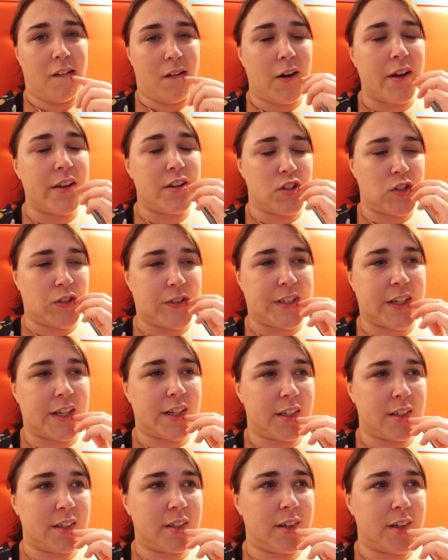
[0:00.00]
I enjoyed
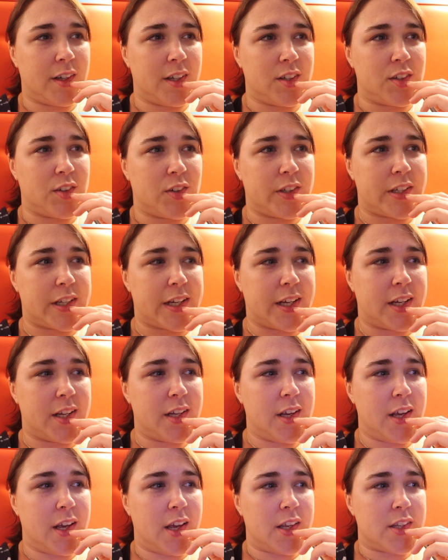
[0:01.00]

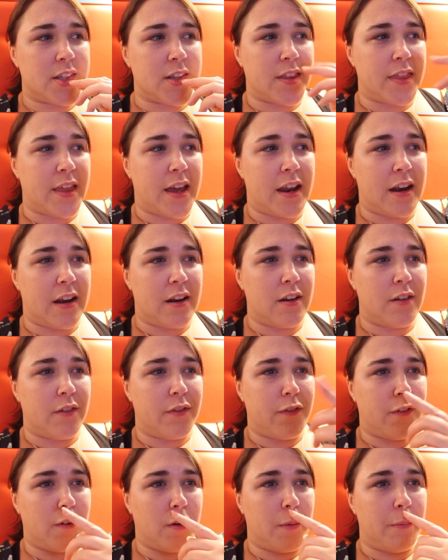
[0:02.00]
it, So
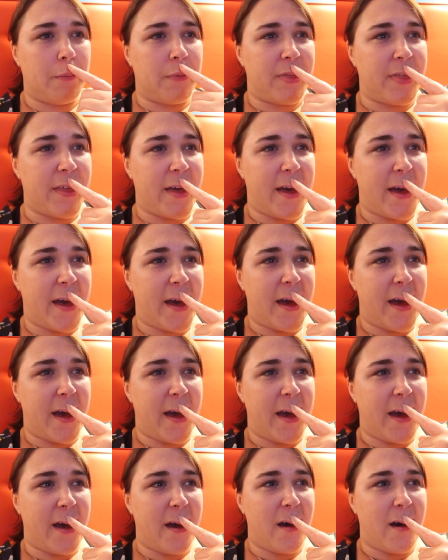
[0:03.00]
then from
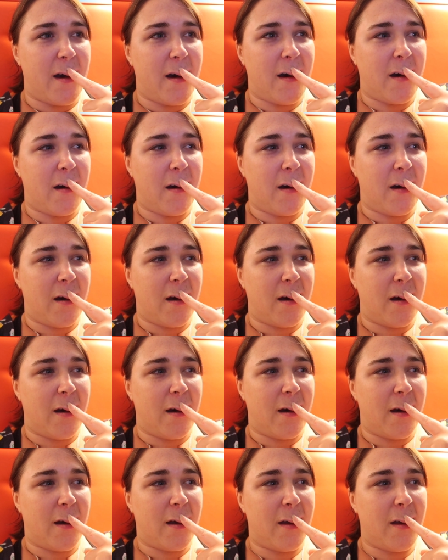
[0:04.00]
there,
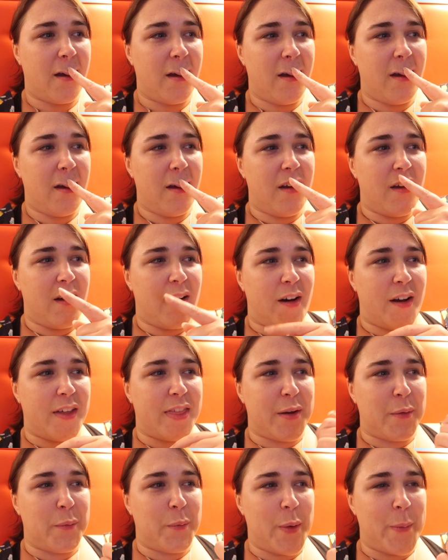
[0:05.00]
I
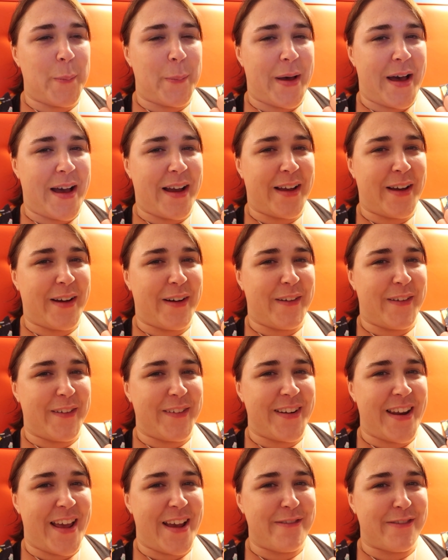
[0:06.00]
then went back
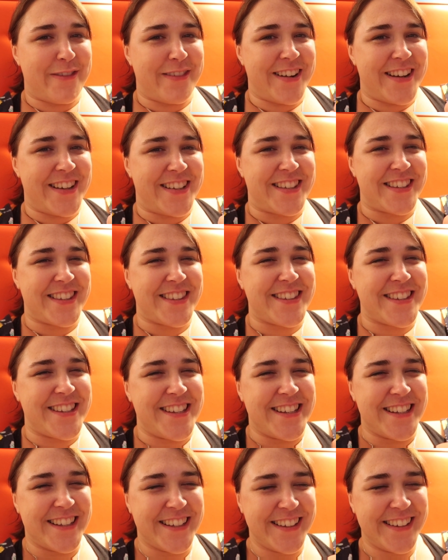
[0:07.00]
on Everest.
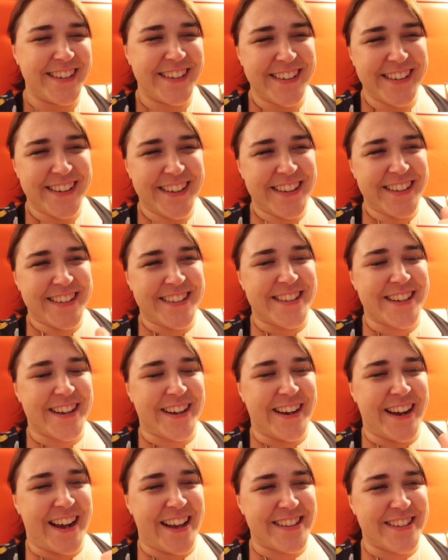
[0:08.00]
So
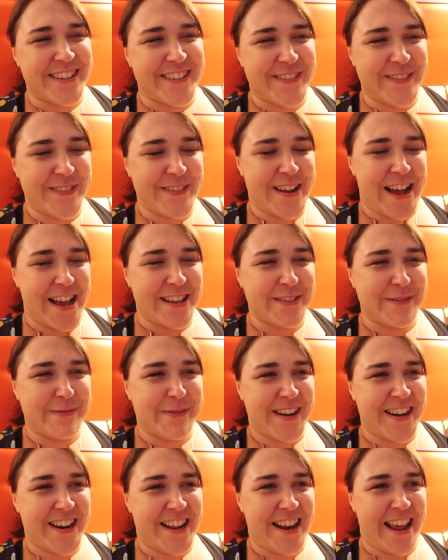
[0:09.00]
as
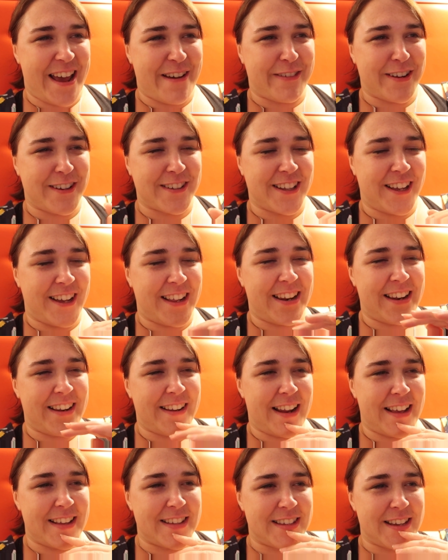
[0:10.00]
and when I left, I was like,
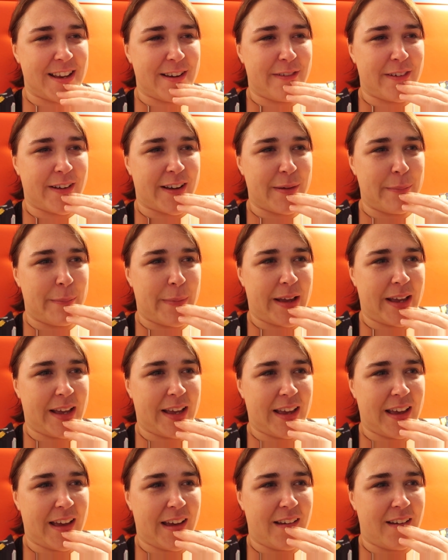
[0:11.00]
let's see if I can
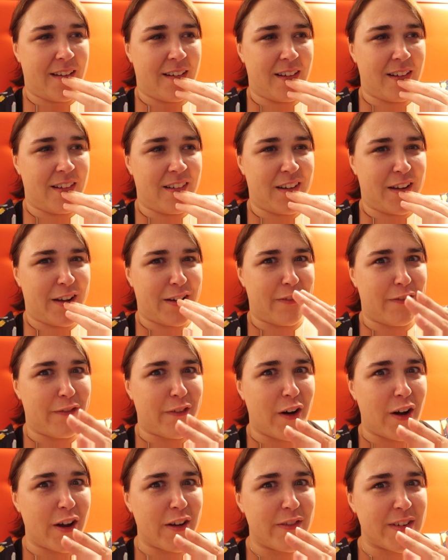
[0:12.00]
make it like
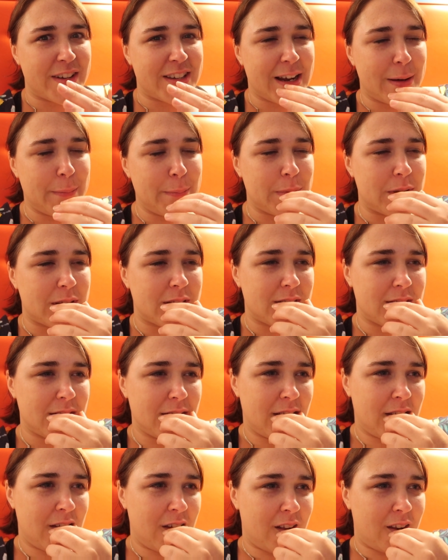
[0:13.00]
5 attempts,
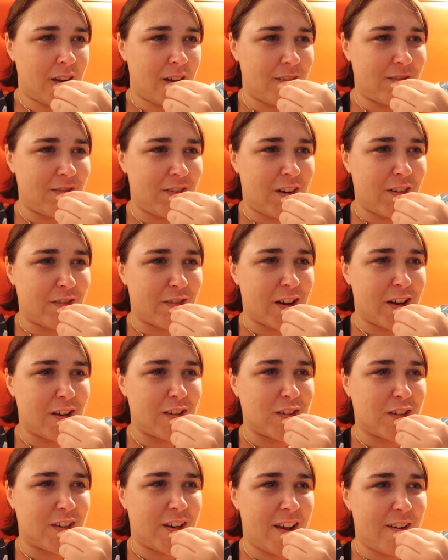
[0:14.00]
like 5
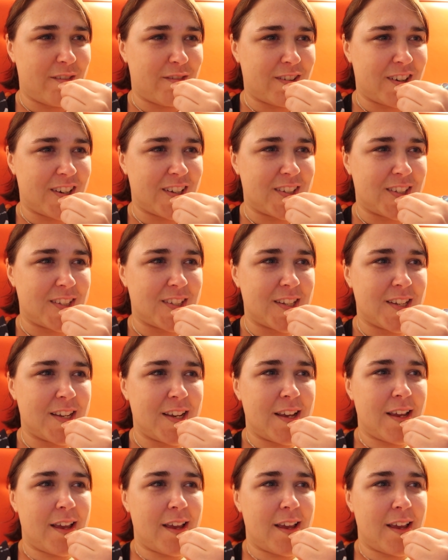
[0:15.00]
goes on Everest.